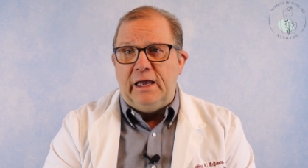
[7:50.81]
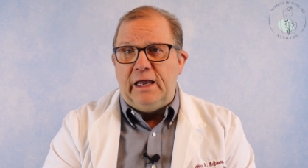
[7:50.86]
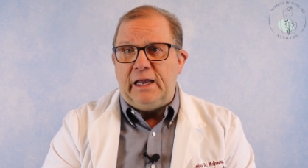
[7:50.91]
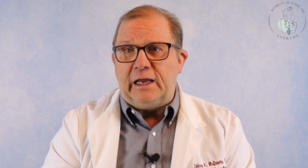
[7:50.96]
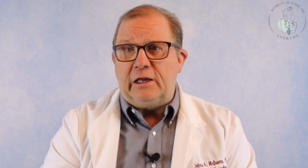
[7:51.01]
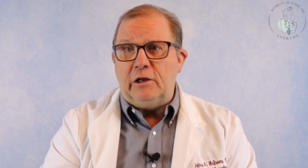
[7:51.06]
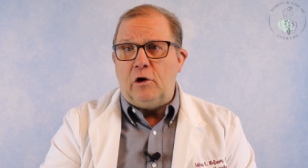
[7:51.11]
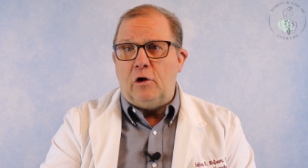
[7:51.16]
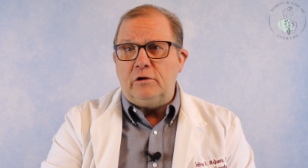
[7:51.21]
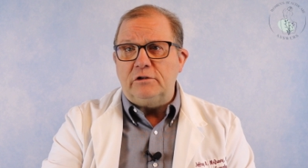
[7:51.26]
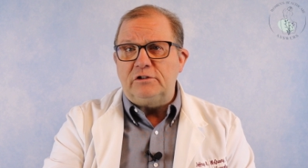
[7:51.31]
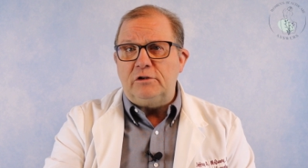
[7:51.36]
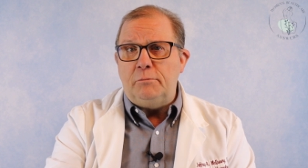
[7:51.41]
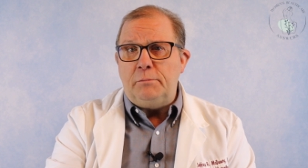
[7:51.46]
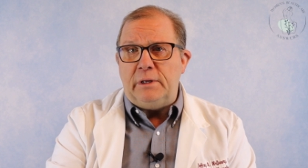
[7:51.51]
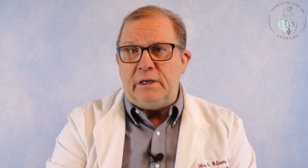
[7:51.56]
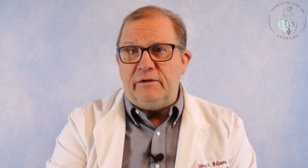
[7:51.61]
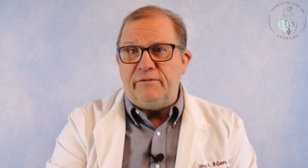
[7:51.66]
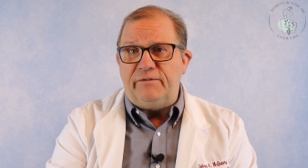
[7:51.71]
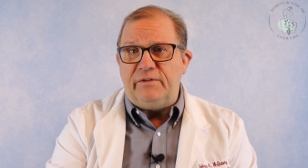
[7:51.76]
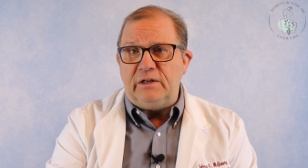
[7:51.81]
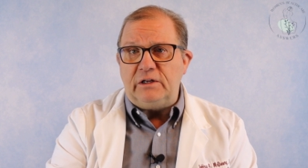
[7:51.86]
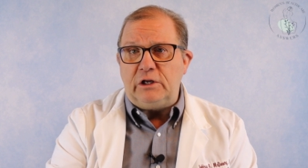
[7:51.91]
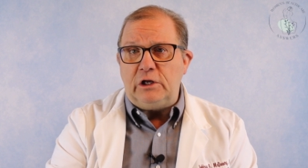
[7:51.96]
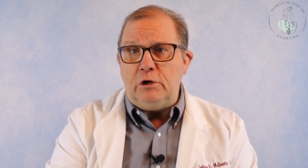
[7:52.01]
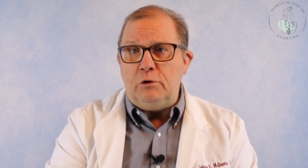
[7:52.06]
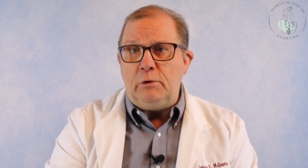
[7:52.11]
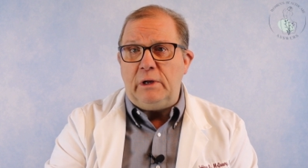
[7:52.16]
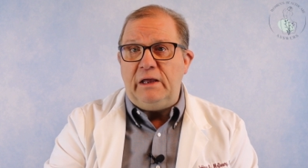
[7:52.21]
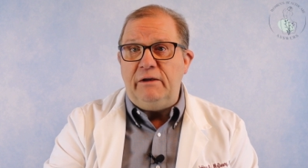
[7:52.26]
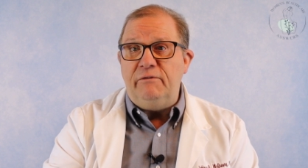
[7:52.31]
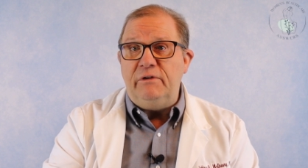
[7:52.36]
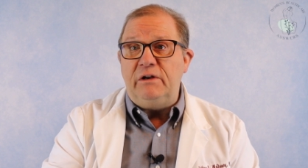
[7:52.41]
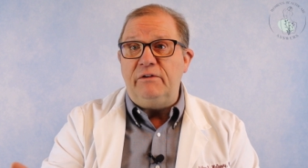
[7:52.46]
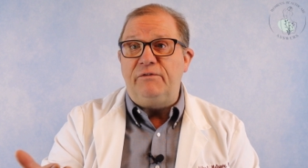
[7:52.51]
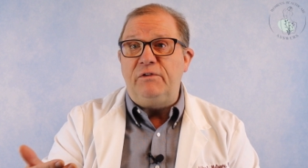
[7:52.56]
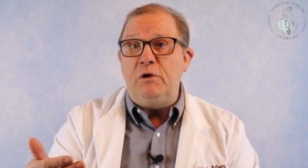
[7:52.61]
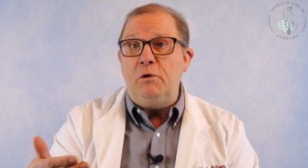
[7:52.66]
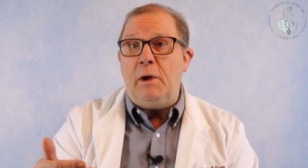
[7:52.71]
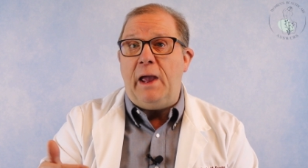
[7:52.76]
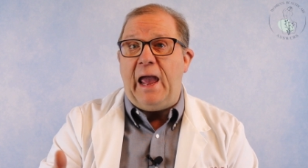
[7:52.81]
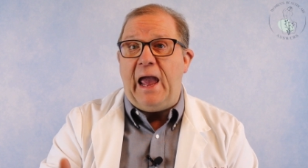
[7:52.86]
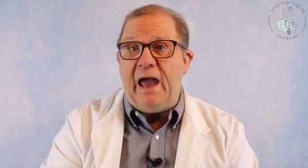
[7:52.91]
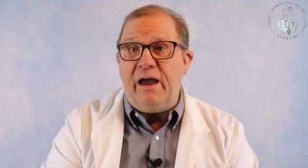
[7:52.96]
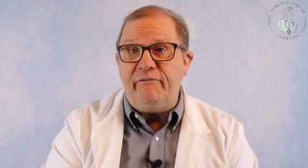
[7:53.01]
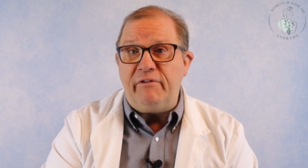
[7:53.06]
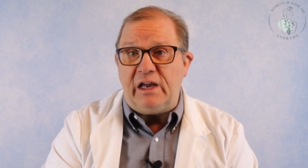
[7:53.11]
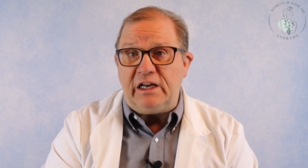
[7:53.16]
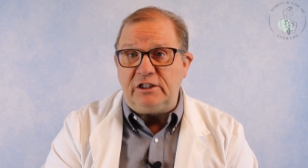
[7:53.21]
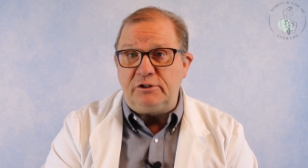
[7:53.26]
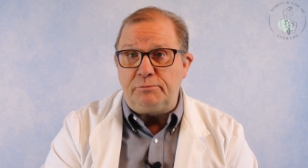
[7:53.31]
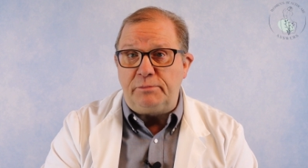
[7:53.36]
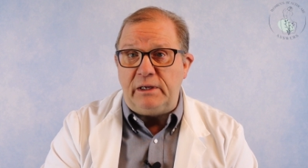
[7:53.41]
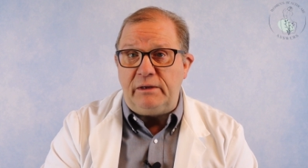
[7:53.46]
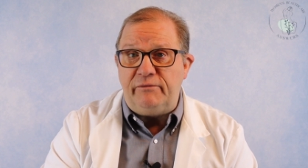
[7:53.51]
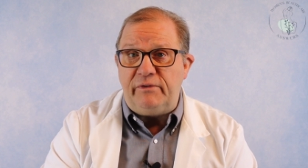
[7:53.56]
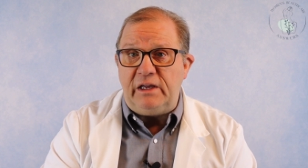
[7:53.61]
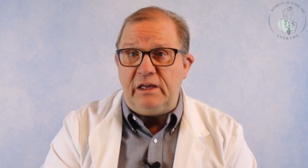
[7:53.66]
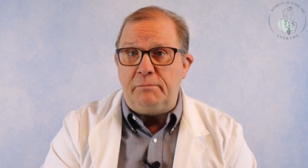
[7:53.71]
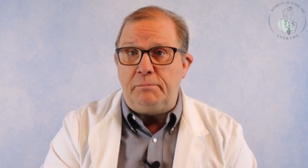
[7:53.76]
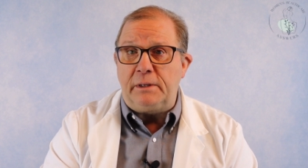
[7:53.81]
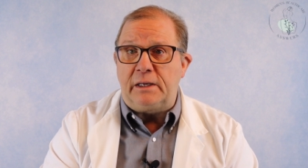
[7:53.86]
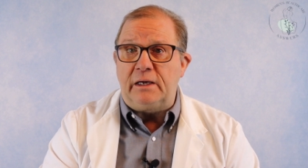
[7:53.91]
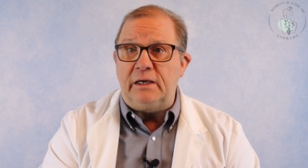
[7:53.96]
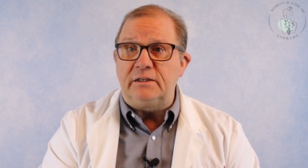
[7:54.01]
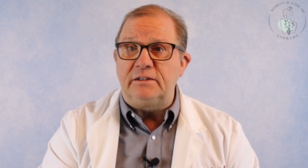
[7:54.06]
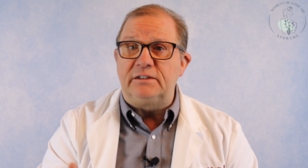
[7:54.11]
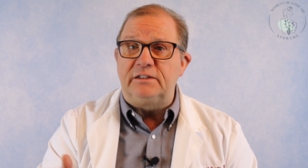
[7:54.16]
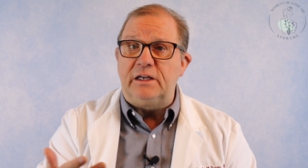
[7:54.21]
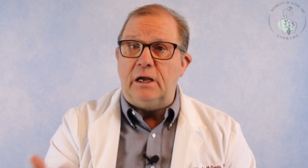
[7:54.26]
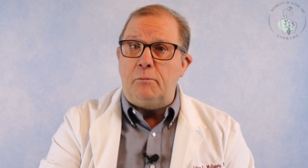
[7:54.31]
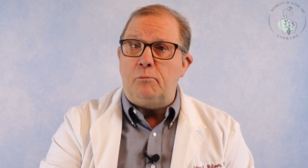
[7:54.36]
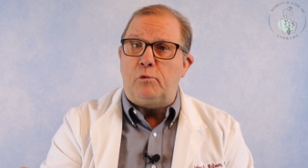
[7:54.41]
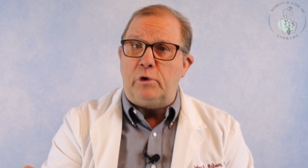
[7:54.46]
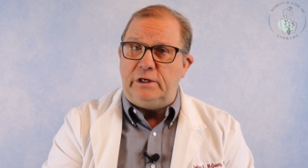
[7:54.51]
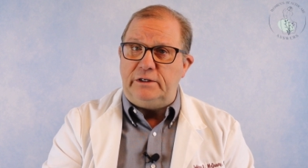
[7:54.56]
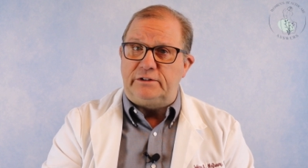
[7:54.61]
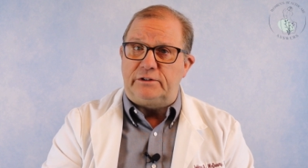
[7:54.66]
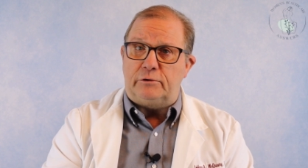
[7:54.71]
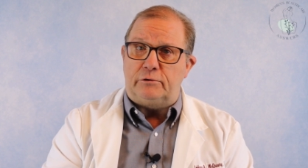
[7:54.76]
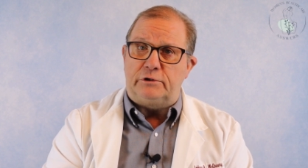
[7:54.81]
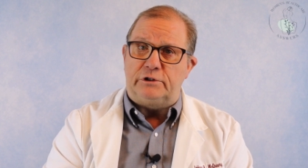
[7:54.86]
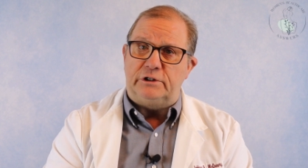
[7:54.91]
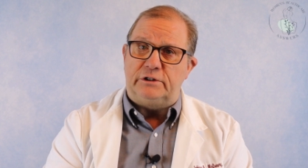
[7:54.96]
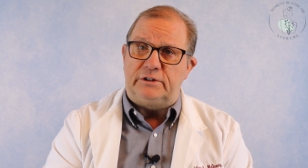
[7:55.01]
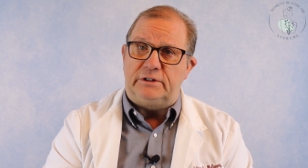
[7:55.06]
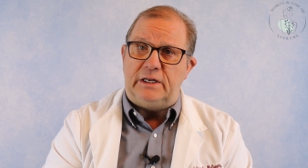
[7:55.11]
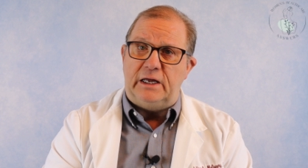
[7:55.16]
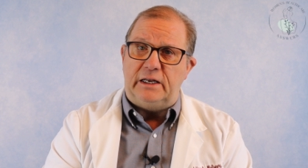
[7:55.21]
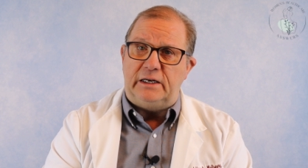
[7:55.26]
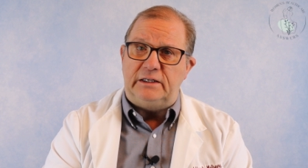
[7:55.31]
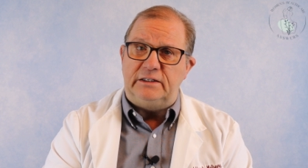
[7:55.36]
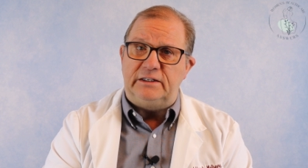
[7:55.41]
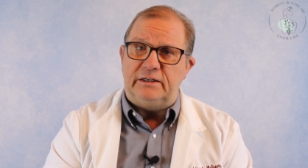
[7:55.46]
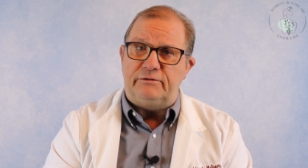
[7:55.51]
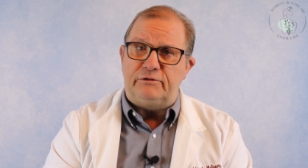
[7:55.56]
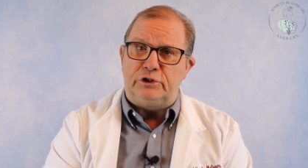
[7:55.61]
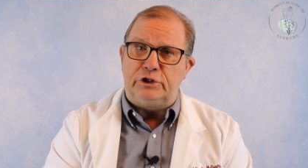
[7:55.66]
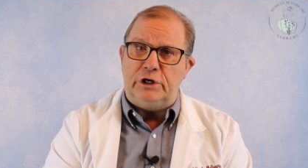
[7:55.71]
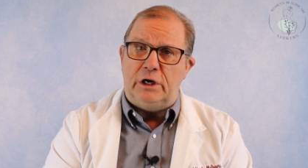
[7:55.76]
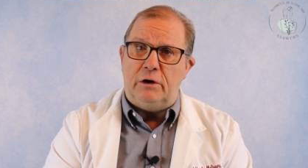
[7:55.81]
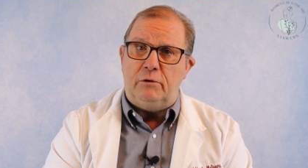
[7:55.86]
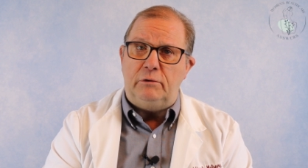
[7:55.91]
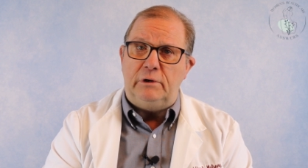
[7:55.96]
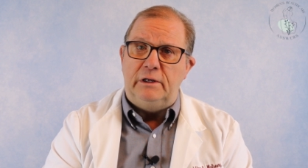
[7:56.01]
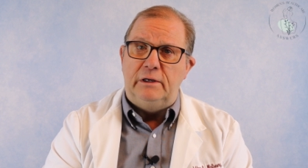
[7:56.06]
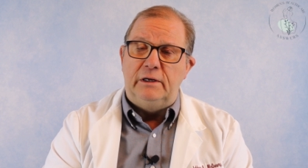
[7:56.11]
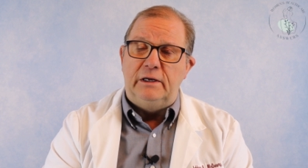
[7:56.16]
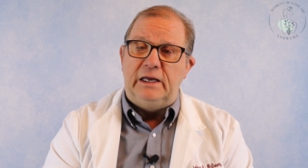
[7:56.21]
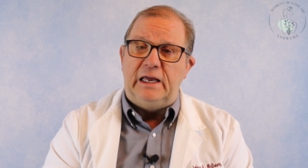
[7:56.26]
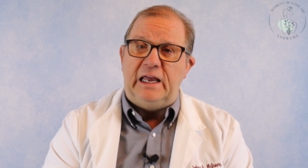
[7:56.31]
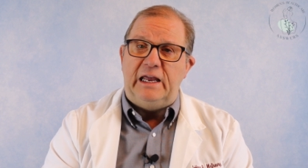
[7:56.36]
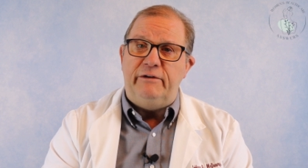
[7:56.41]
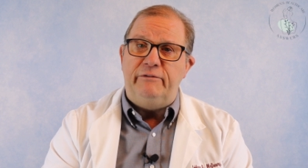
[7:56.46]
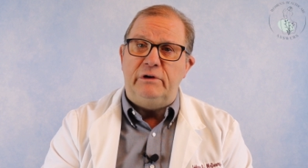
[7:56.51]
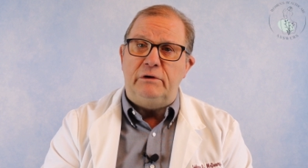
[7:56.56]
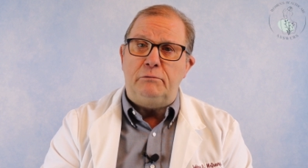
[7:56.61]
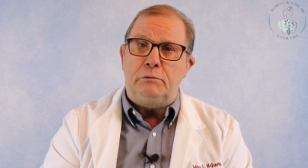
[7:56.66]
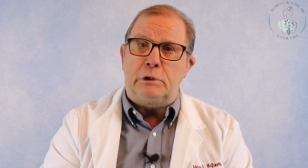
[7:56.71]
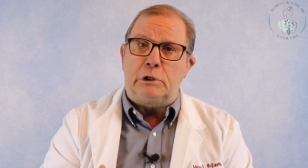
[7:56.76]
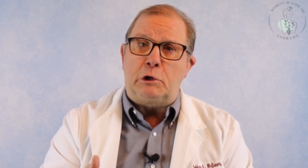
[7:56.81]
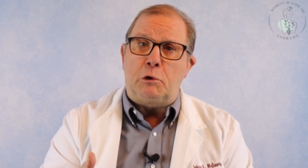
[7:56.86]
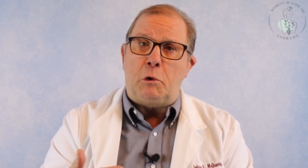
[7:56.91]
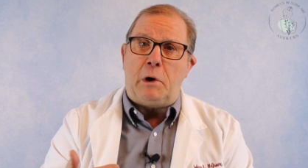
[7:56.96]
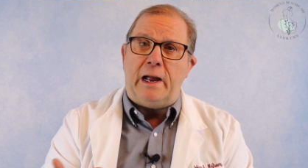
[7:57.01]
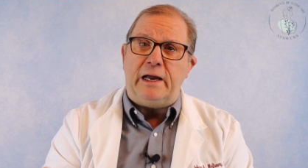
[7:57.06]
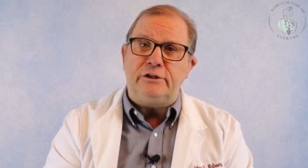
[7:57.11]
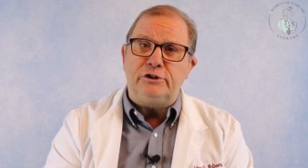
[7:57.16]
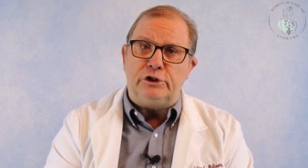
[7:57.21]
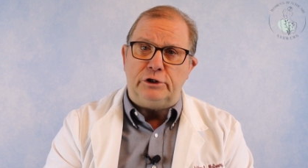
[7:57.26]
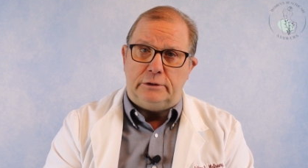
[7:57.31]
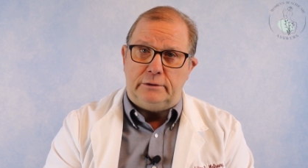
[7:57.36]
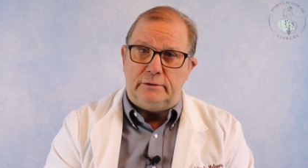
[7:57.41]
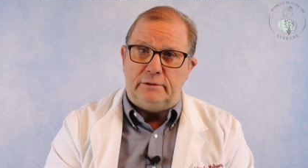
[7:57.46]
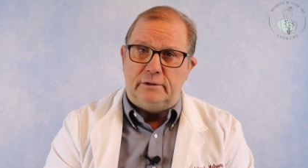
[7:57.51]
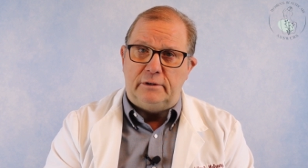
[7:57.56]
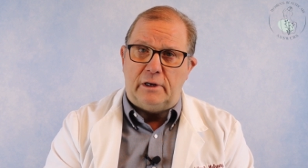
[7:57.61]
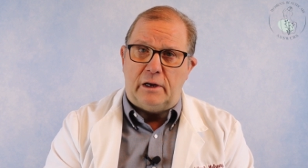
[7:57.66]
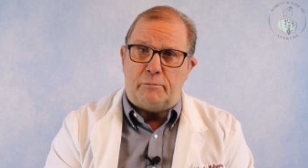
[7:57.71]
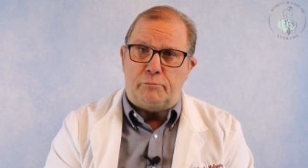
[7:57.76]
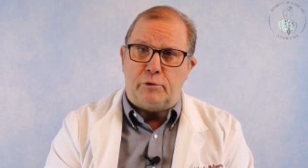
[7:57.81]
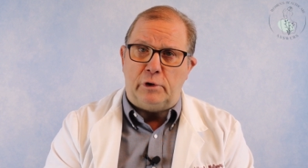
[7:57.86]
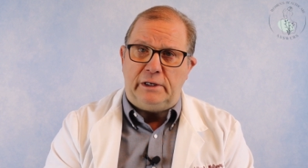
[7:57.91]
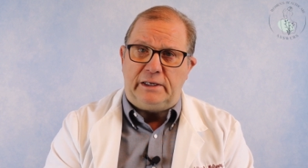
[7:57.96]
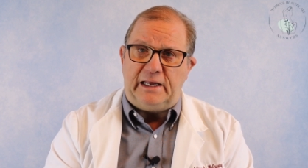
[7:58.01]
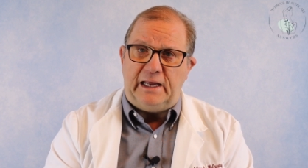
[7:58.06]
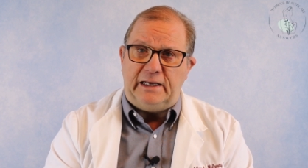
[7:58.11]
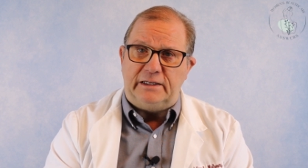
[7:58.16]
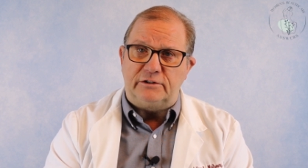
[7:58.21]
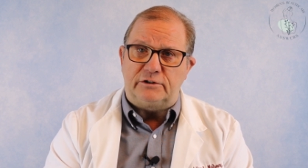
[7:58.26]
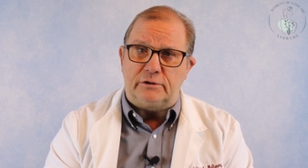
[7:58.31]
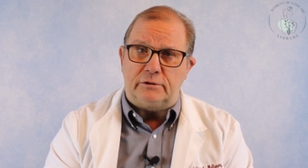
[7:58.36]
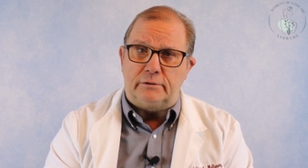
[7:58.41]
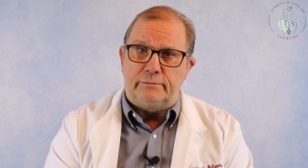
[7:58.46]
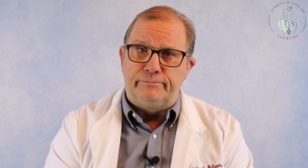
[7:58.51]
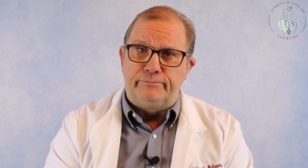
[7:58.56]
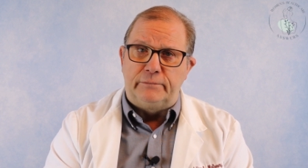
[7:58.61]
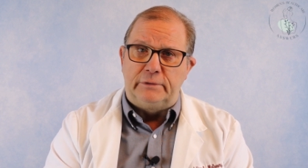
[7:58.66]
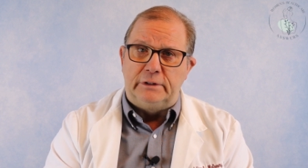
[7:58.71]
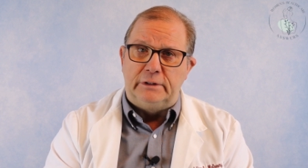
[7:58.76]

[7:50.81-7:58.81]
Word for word: It can also benefit you even if you have HPV because some researchers' studies have shown even a regression of precancer.